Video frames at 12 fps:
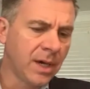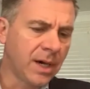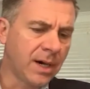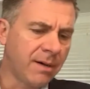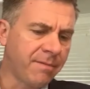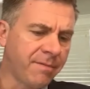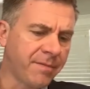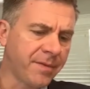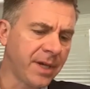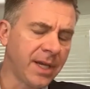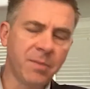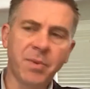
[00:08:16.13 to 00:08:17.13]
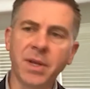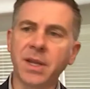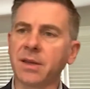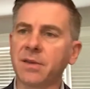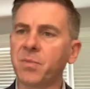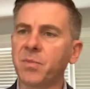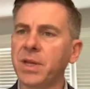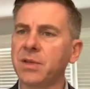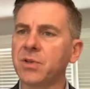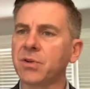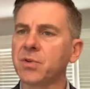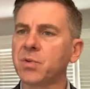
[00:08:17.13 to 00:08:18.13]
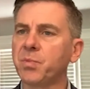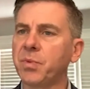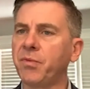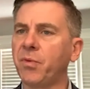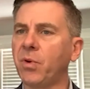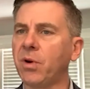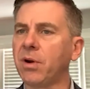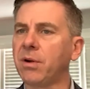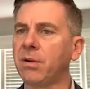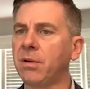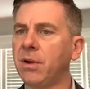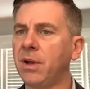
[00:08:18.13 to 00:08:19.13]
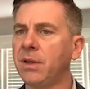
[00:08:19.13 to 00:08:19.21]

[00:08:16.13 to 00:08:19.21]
of independent expenditures before